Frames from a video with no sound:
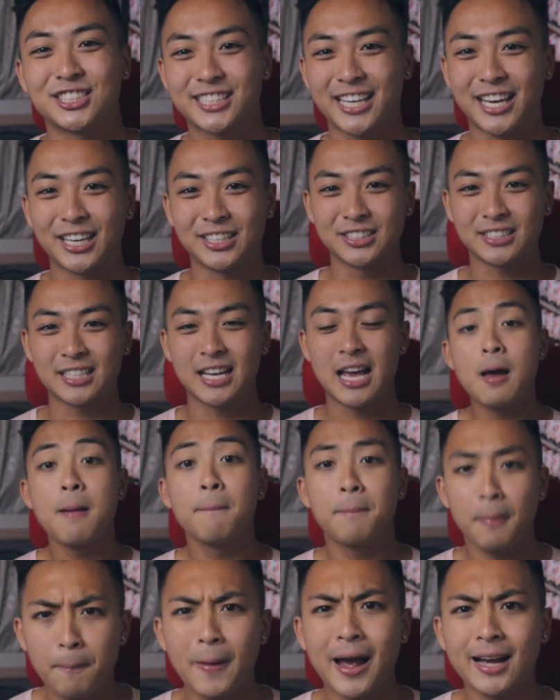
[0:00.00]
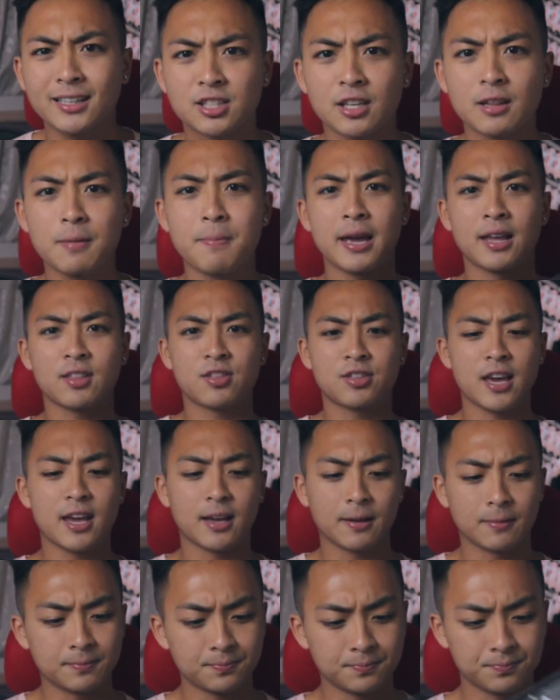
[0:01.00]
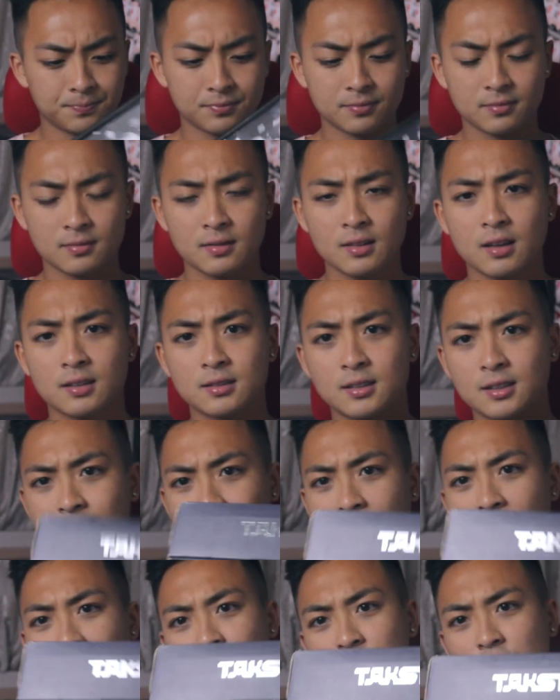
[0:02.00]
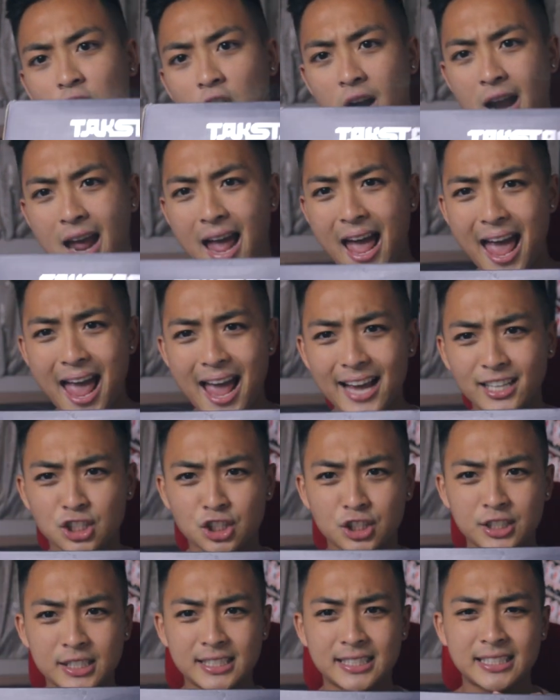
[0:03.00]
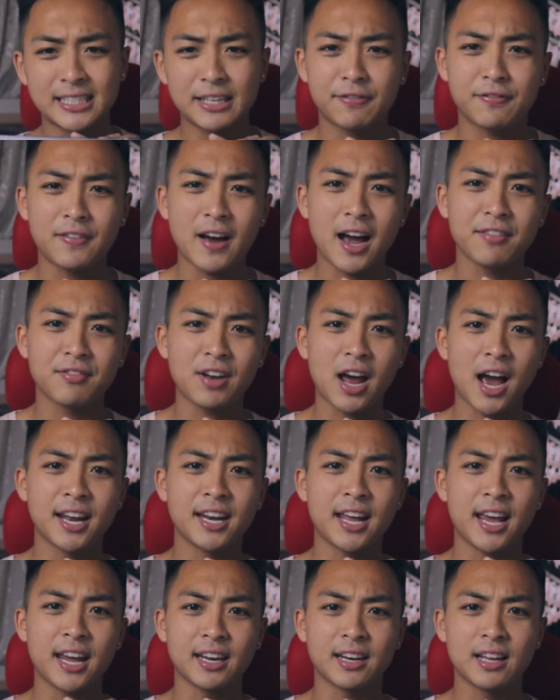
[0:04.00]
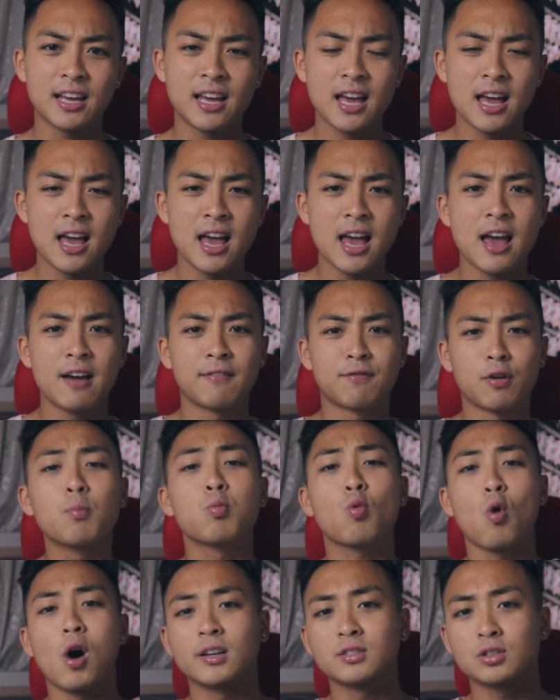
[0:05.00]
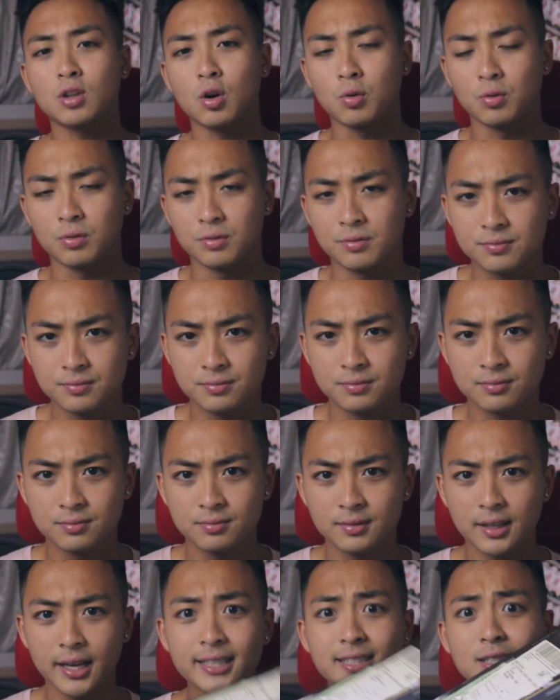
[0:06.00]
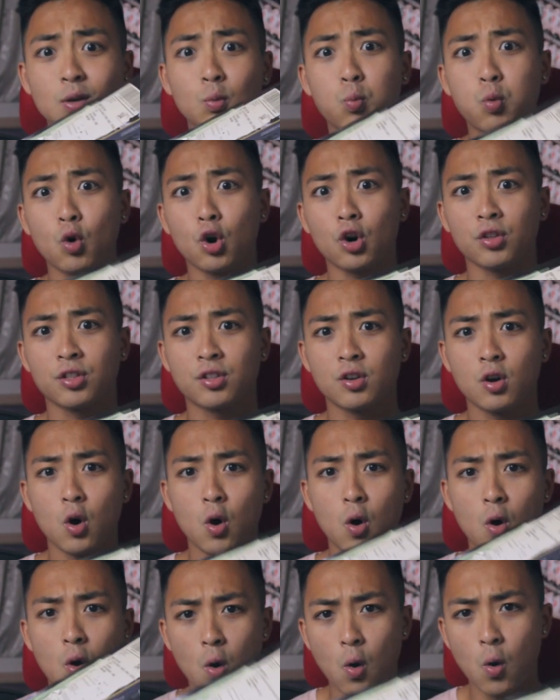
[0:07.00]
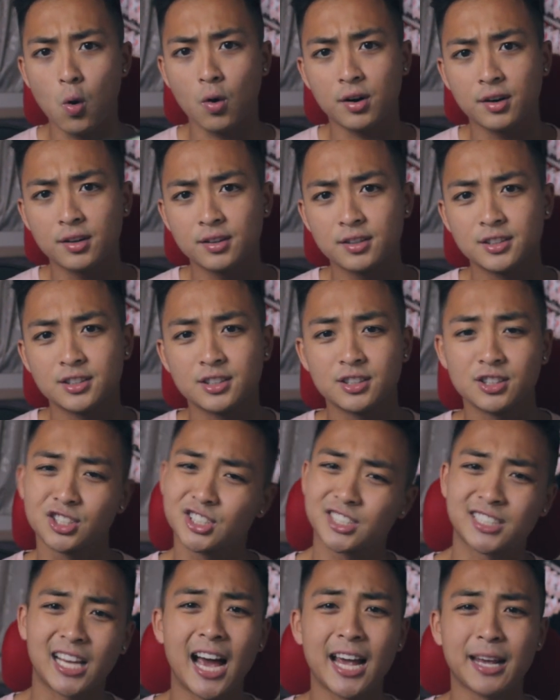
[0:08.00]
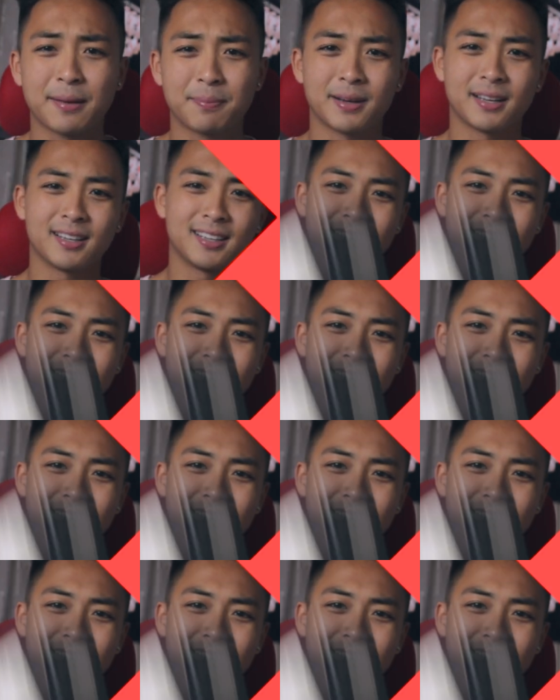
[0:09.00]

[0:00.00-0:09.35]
skills. But back to the main thing. The Takstar SGC598 from Guangdong. Is it worth or just hype?